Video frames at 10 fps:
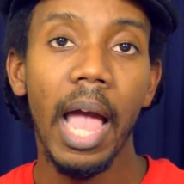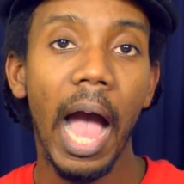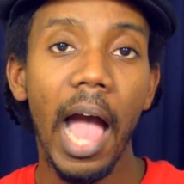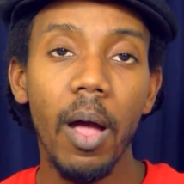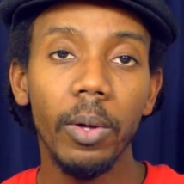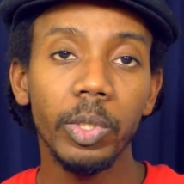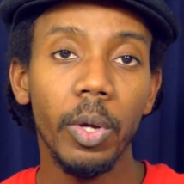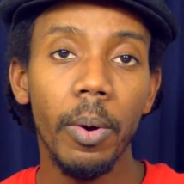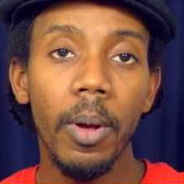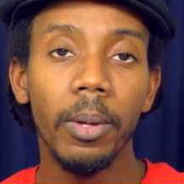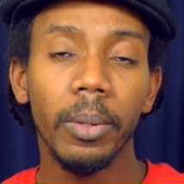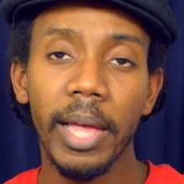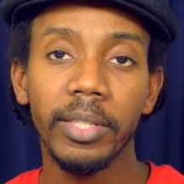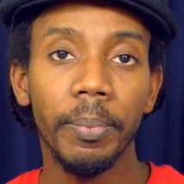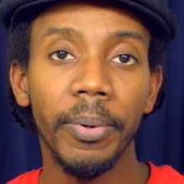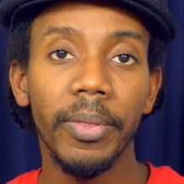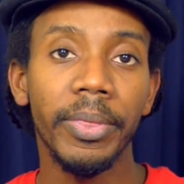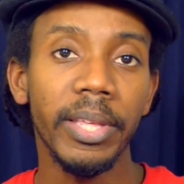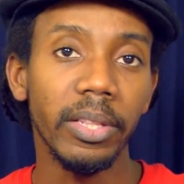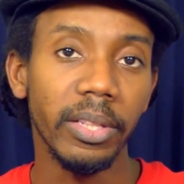I also like to put
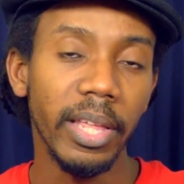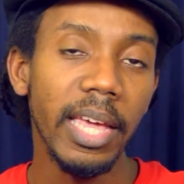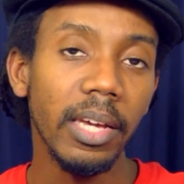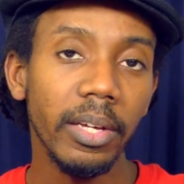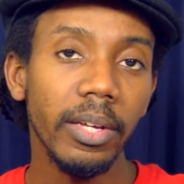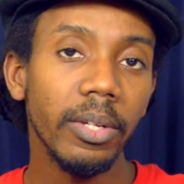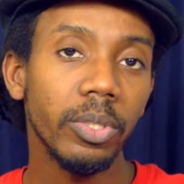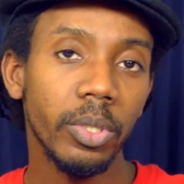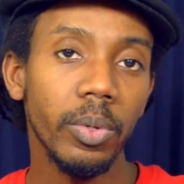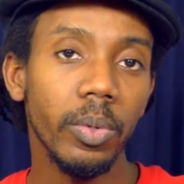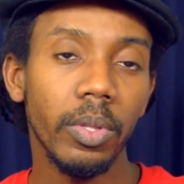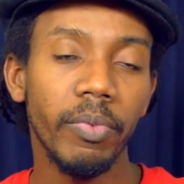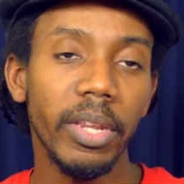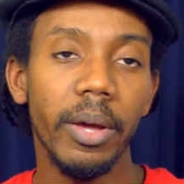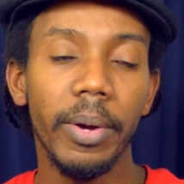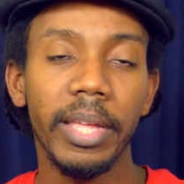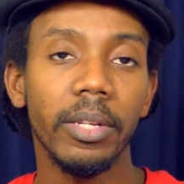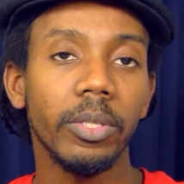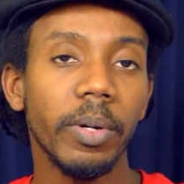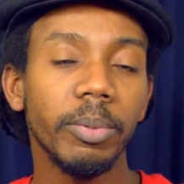the link to the video in the
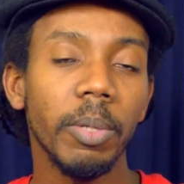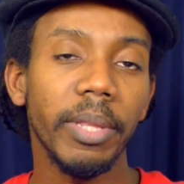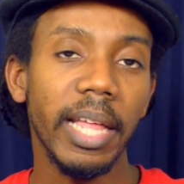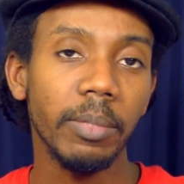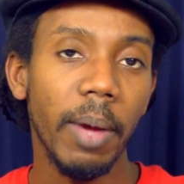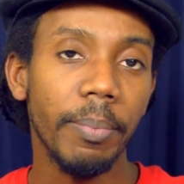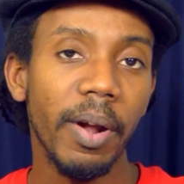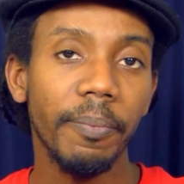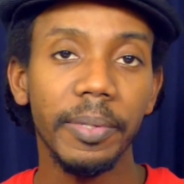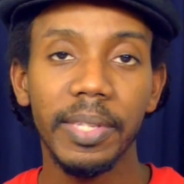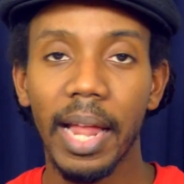description, but that's my preference.